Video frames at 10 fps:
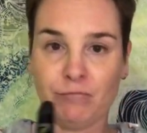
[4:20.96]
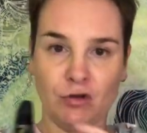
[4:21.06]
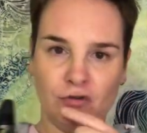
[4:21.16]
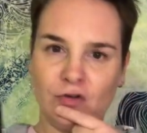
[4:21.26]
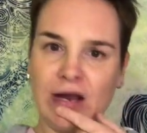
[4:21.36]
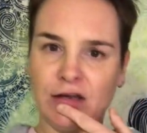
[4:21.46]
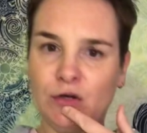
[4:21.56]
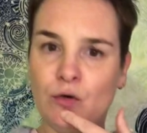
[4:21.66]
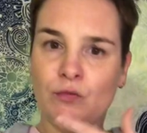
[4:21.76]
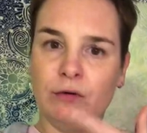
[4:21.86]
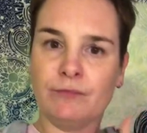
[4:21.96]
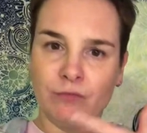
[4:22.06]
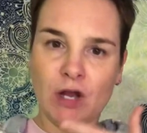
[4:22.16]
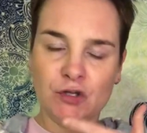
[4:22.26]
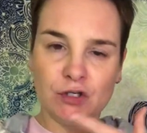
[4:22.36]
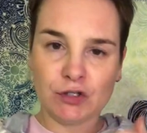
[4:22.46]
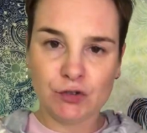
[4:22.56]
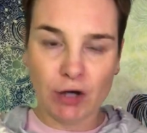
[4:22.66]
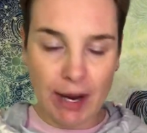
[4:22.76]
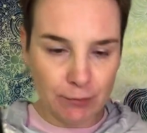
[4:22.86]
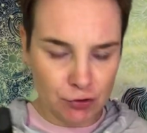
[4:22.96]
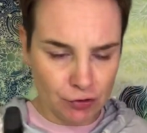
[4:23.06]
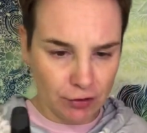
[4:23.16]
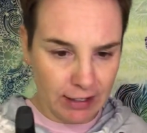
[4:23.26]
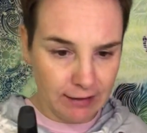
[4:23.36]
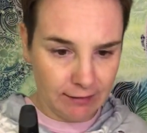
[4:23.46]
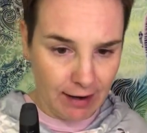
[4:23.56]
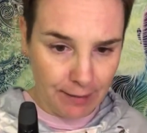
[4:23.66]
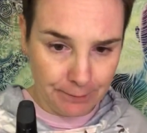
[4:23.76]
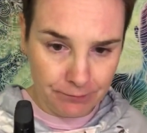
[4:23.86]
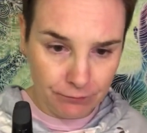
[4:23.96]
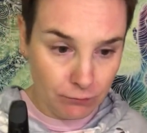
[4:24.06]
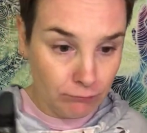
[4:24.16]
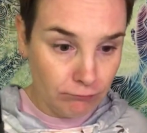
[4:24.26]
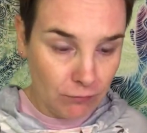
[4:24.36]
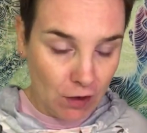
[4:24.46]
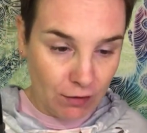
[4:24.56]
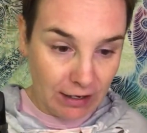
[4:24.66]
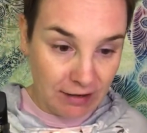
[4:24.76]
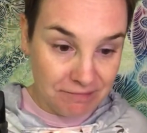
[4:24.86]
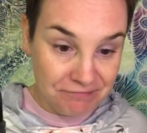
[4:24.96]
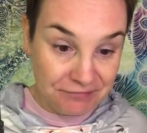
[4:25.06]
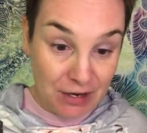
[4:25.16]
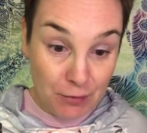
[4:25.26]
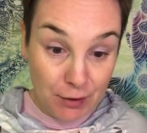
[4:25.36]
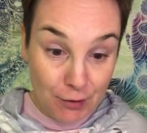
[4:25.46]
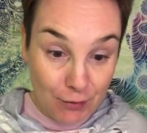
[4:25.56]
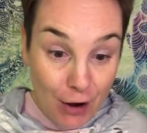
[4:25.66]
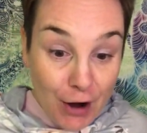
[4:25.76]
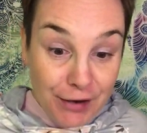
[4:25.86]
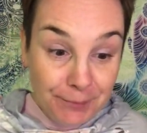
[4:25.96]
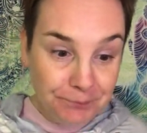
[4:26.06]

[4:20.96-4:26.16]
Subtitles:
Just like you adjust your embouchure in time. Okay, then we go on.